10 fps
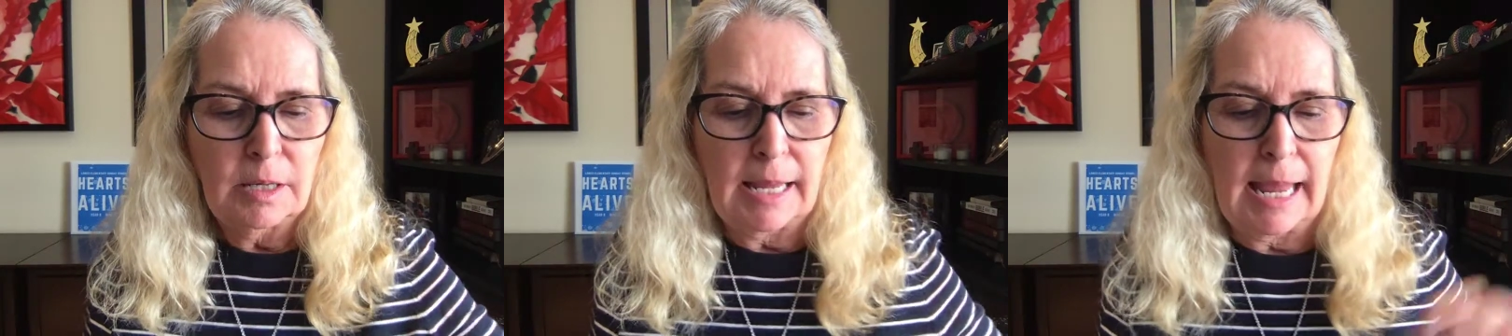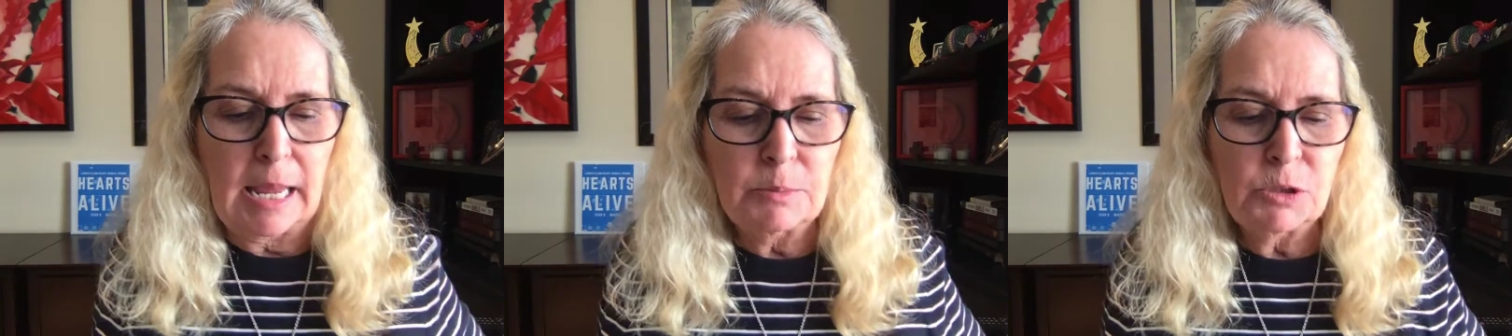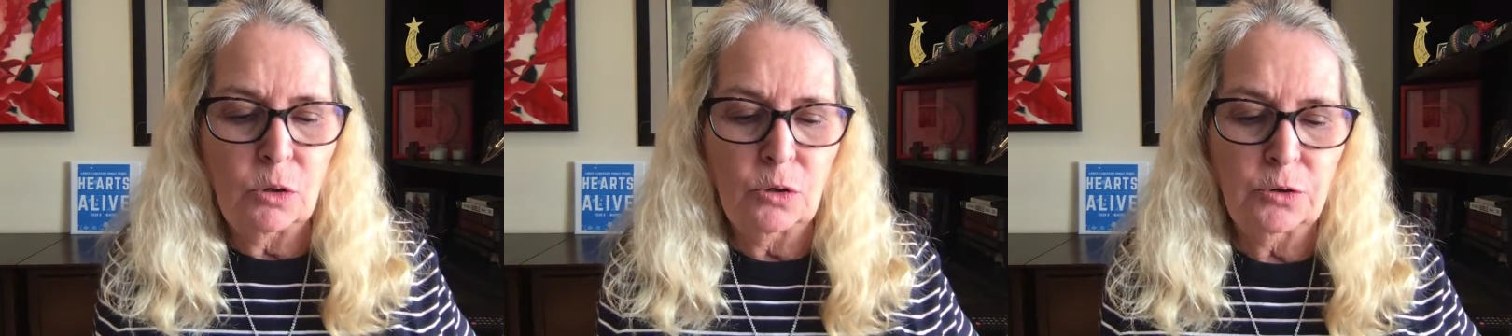came to
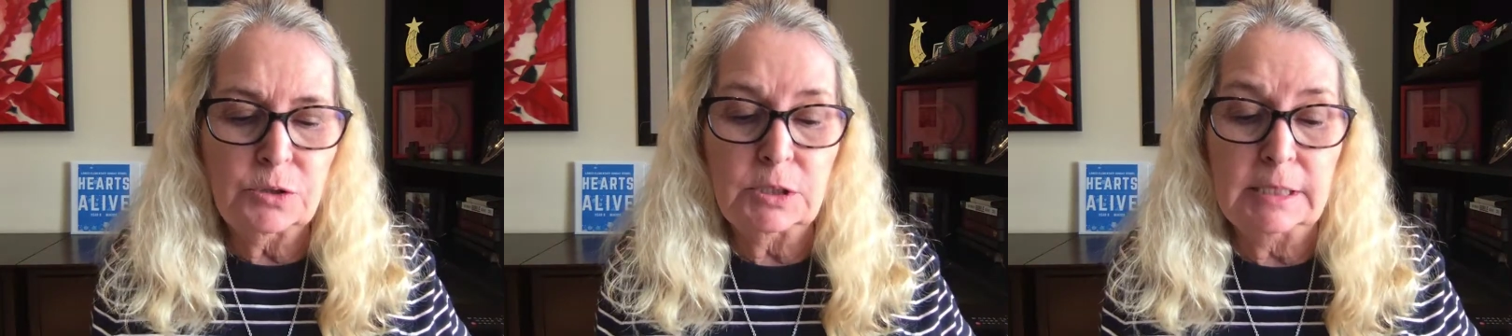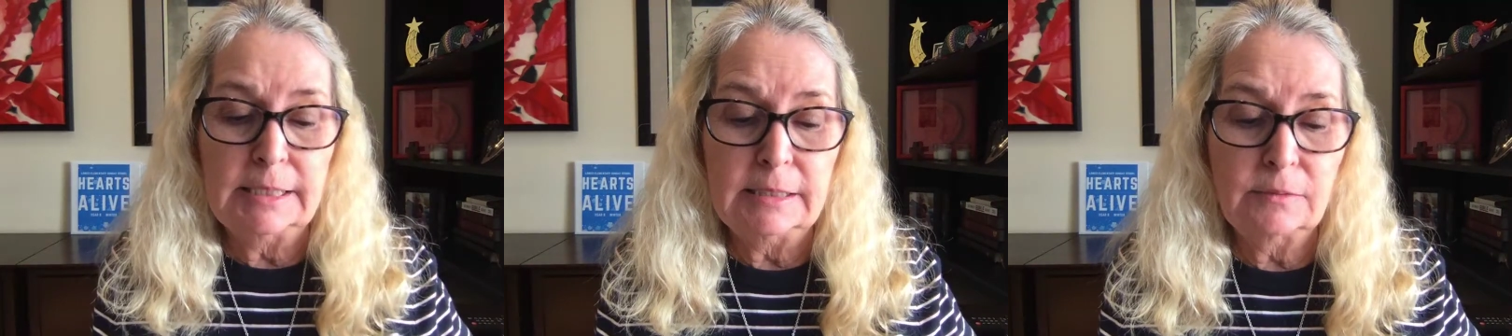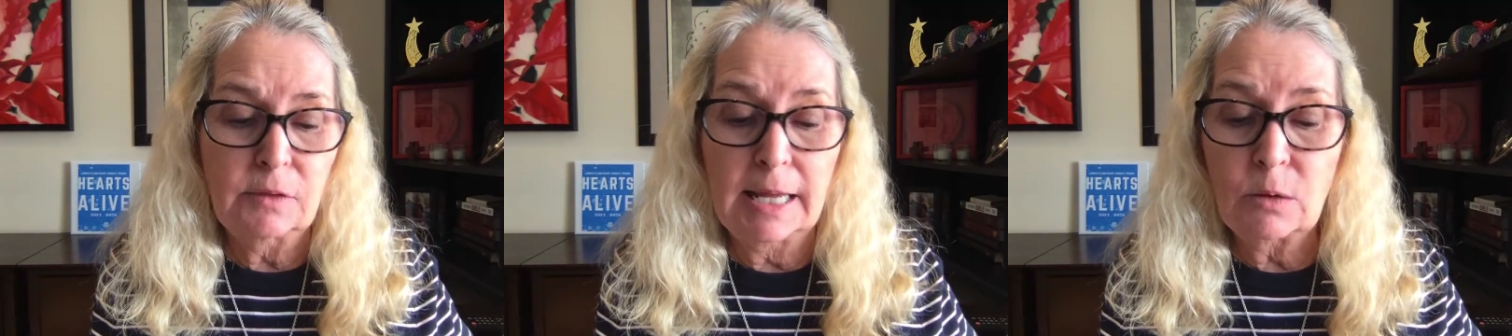earth to live
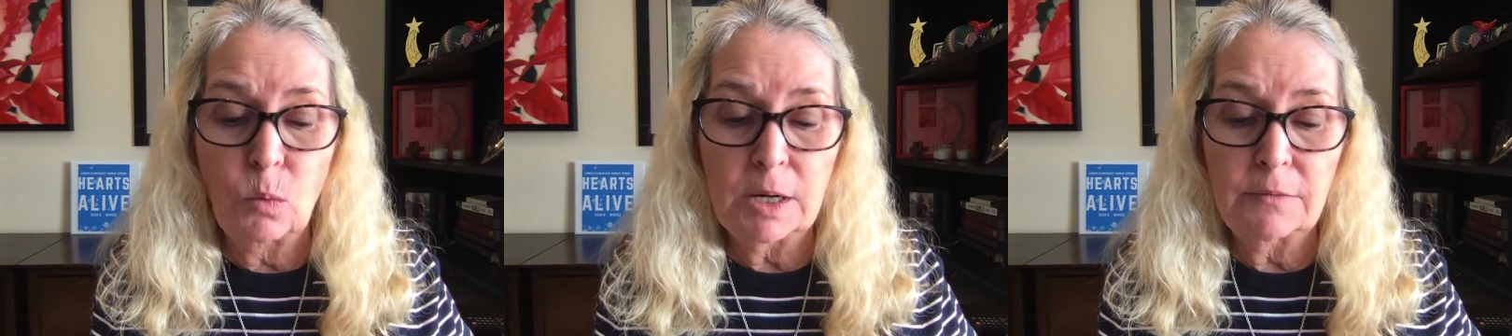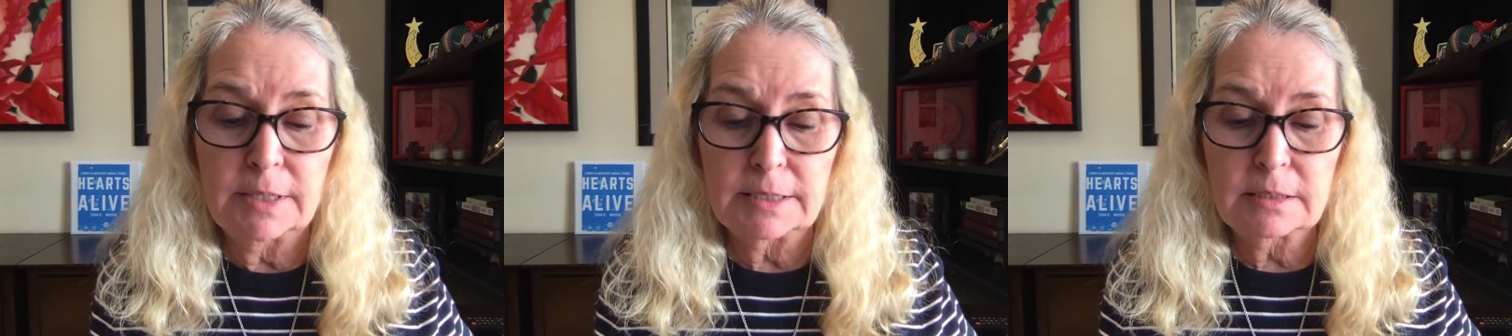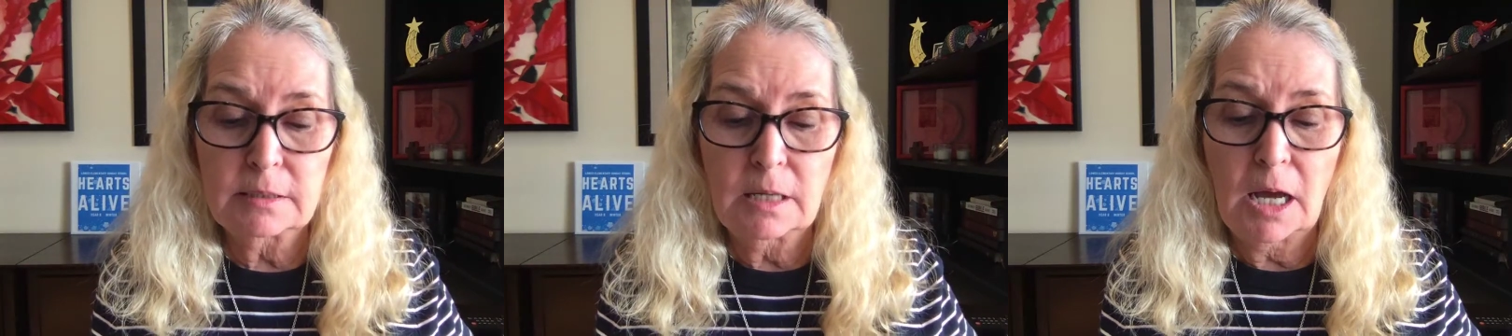like one of us,
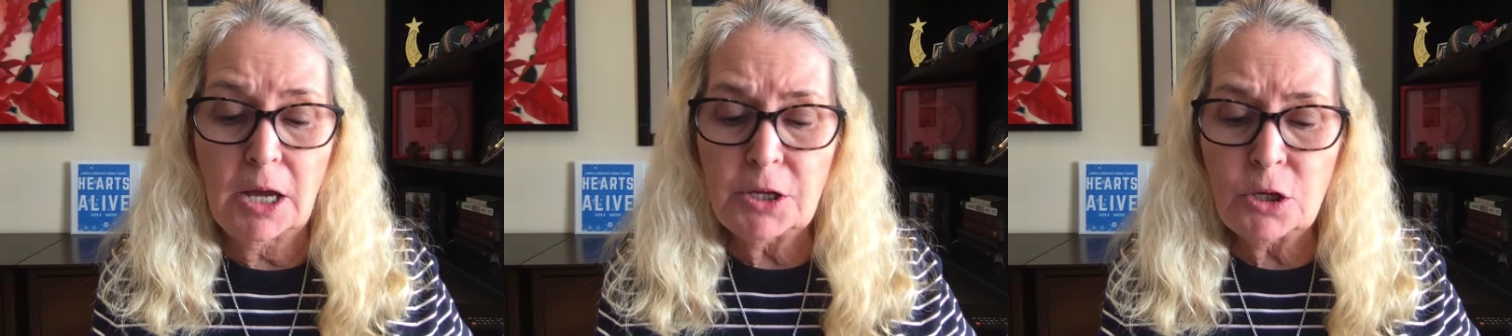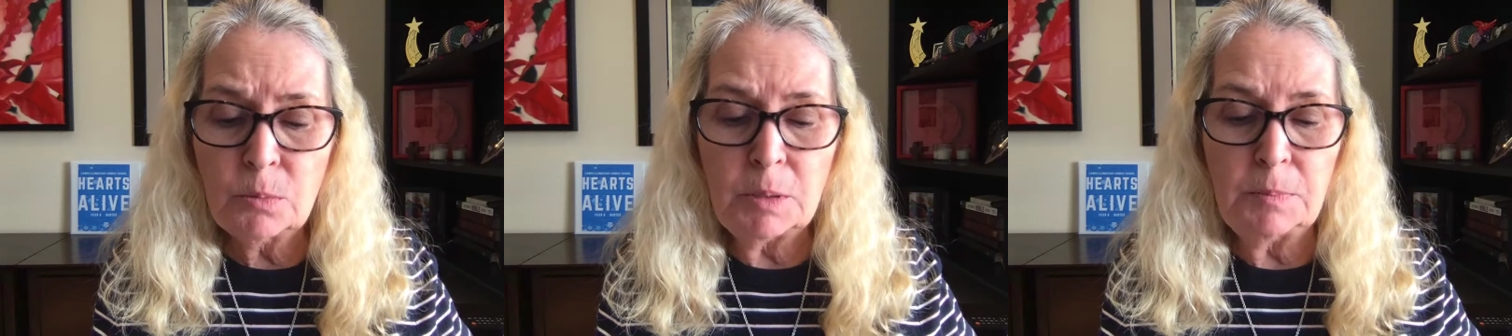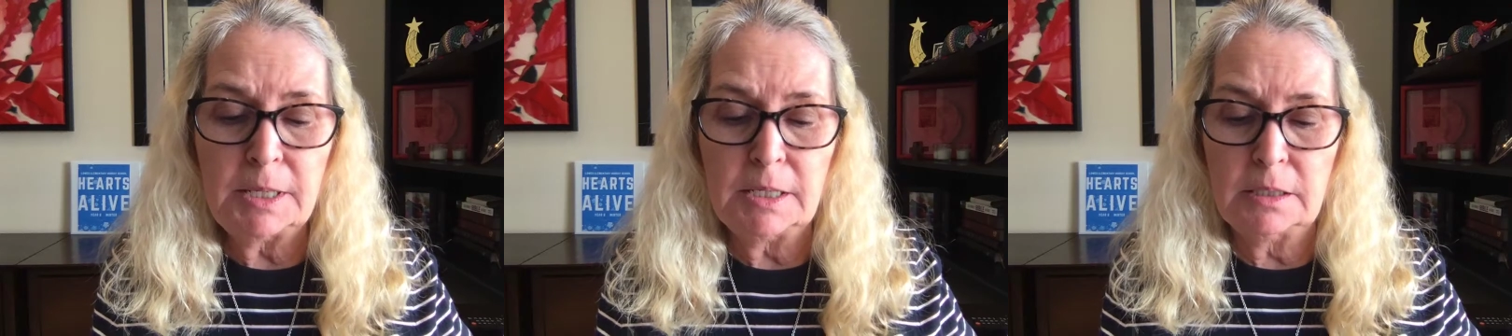a human
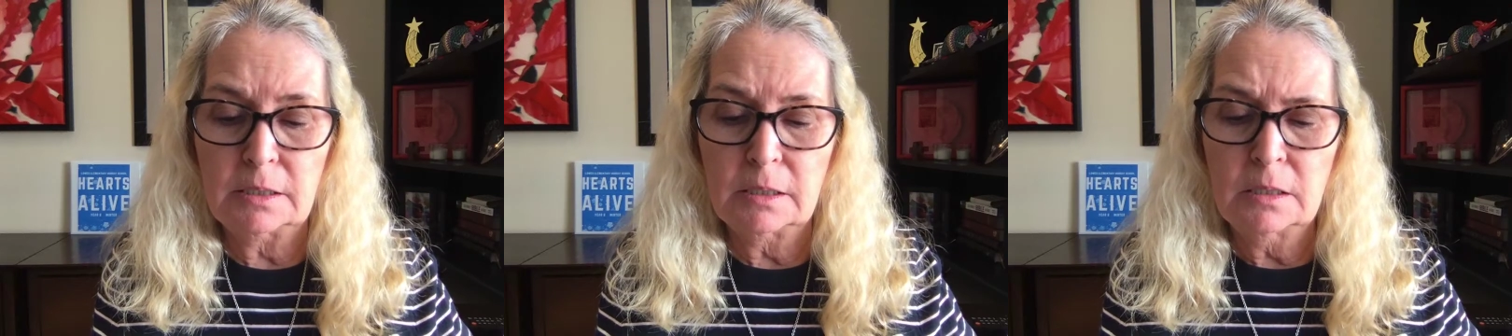being.